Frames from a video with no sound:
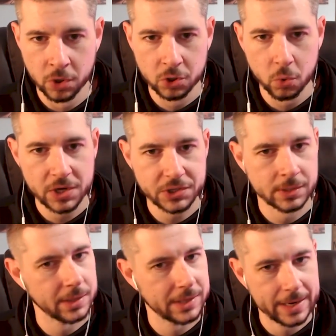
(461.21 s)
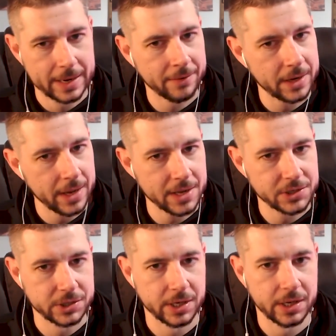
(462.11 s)
one question that they haven't
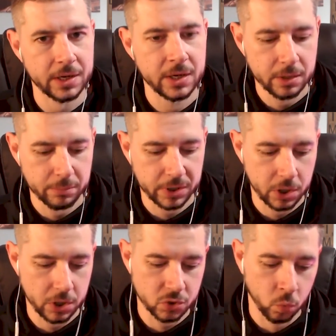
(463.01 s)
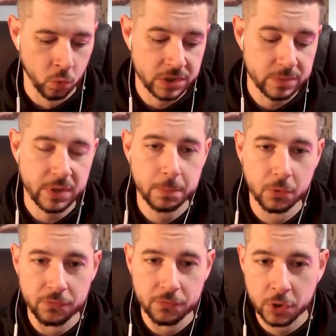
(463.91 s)
asked yet, because once
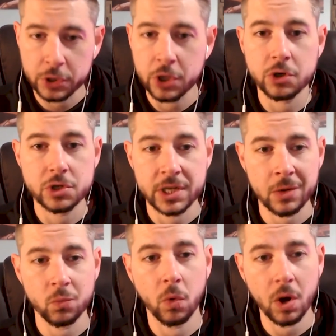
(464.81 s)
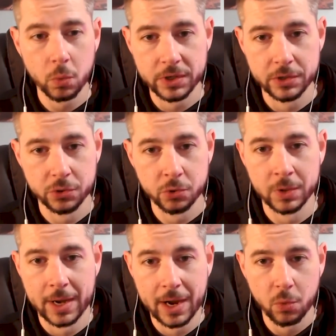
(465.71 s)
people fully understand what we do
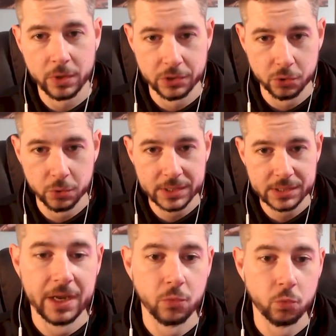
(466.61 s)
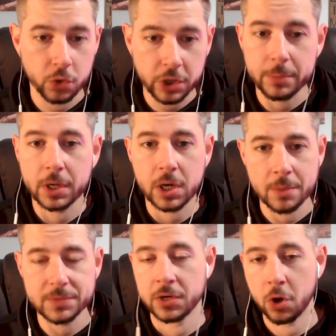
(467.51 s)
and how we do it, it really
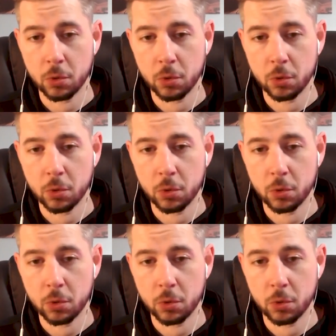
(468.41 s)
becomes a